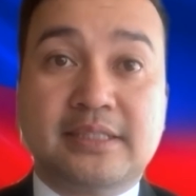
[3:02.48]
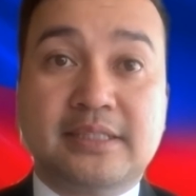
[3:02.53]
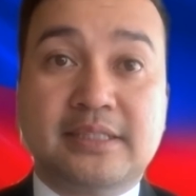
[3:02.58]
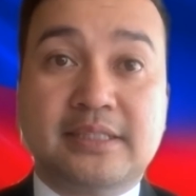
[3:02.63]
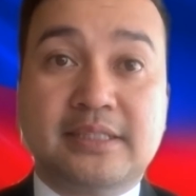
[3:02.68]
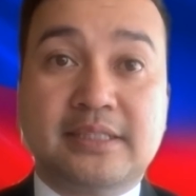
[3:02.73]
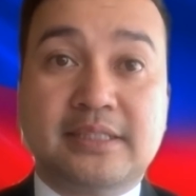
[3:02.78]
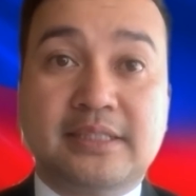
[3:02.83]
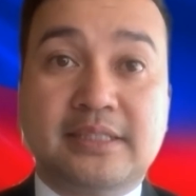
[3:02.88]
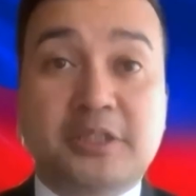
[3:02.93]

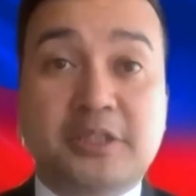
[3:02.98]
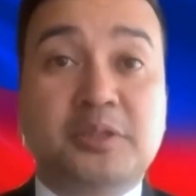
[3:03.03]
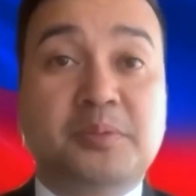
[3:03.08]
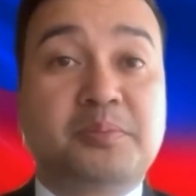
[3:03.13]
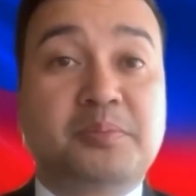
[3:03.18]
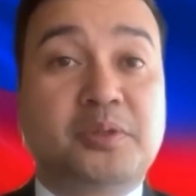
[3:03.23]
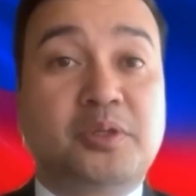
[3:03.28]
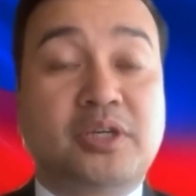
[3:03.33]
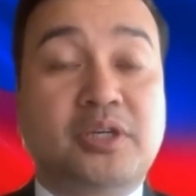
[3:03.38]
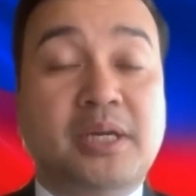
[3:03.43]

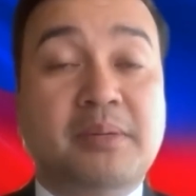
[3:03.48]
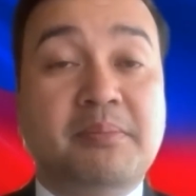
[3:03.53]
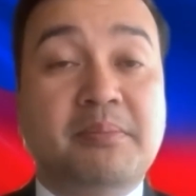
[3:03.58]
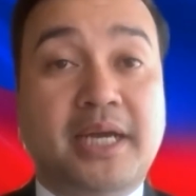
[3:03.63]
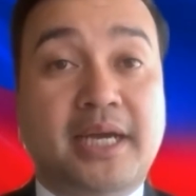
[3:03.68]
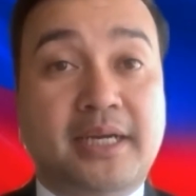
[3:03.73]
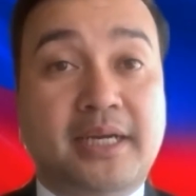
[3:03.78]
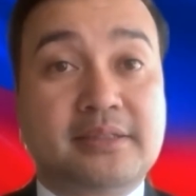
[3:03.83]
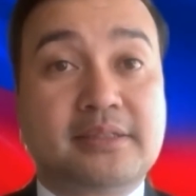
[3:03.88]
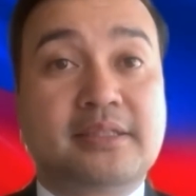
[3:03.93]
Vaccination Program
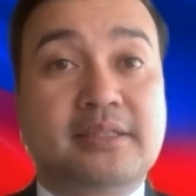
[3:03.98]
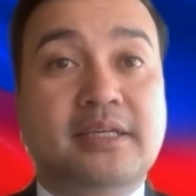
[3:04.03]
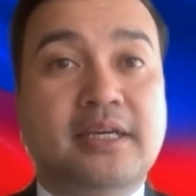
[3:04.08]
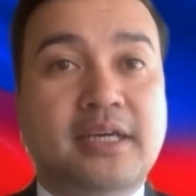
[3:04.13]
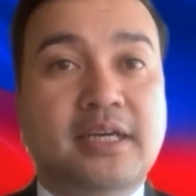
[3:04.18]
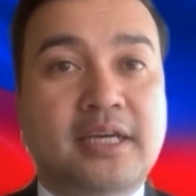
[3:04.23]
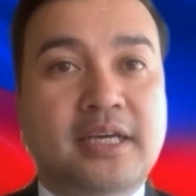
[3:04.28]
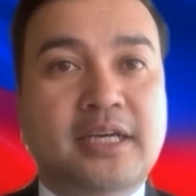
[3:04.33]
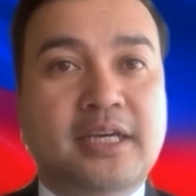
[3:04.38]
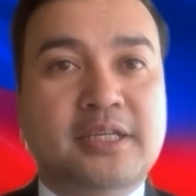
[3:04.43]
Act
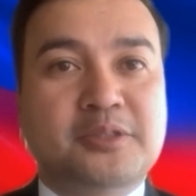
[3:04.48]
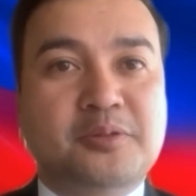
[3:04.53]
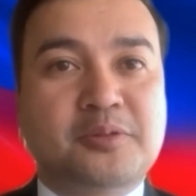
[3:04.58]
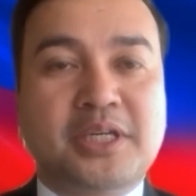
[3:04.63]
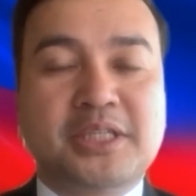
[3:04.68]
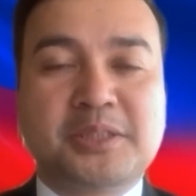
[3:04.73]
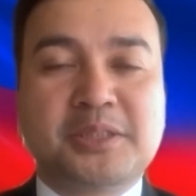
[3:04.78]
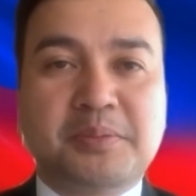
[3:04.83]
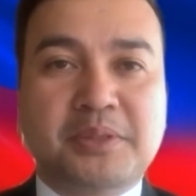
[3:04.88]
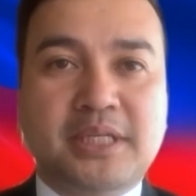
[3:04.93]
to
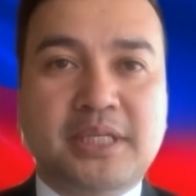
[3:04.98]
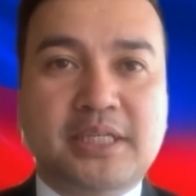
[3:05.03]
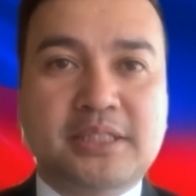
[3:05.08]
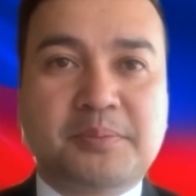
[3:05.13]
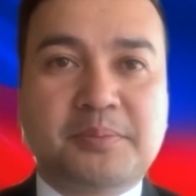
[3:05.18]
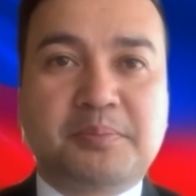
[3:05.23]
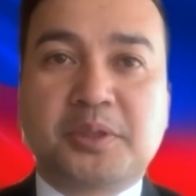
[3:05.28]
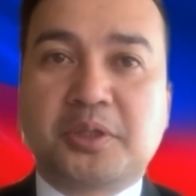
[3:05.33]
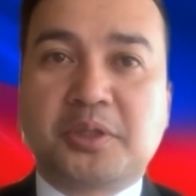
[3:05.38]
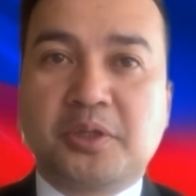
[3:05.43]
expedite
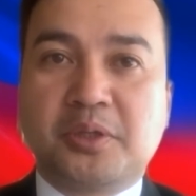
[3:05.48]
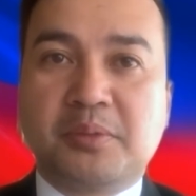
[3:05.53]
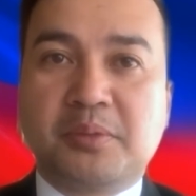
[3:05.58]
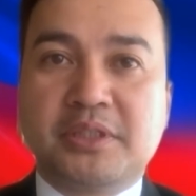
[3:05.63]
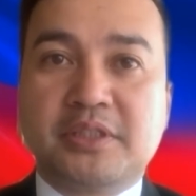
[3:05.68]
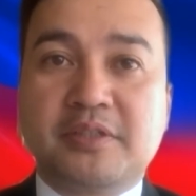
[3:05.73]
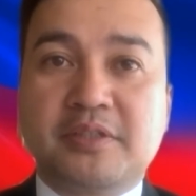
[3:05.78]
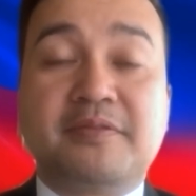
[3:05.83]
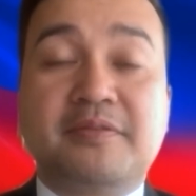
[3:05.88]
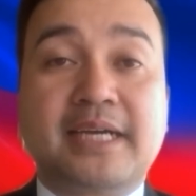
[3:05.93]
the
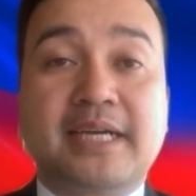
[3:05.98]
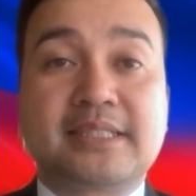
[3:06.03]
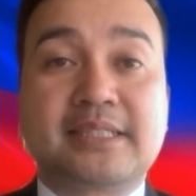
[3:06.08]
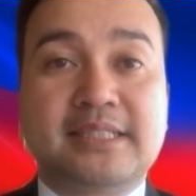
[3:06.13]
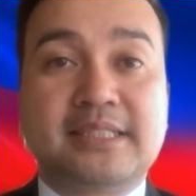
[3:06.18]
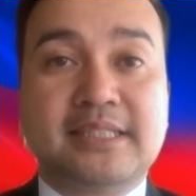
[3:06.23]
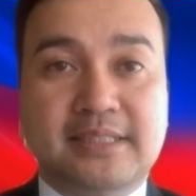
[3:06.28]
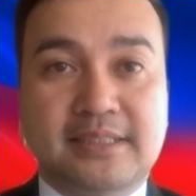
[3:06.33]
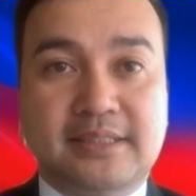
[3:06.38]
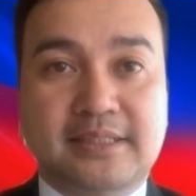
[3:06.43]
procurement of
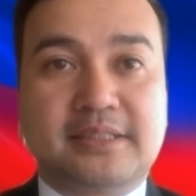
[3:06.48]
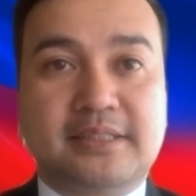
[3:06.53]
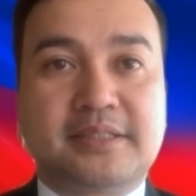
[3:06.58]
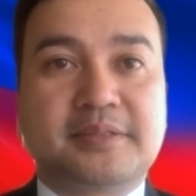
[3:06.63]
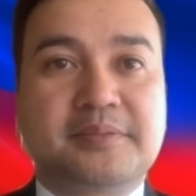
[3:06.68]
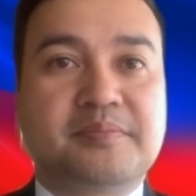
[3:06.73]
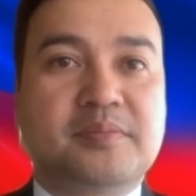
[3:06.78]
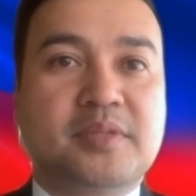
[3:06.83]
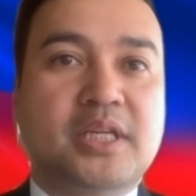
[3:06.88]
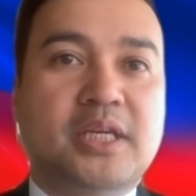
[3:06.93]
vaccines.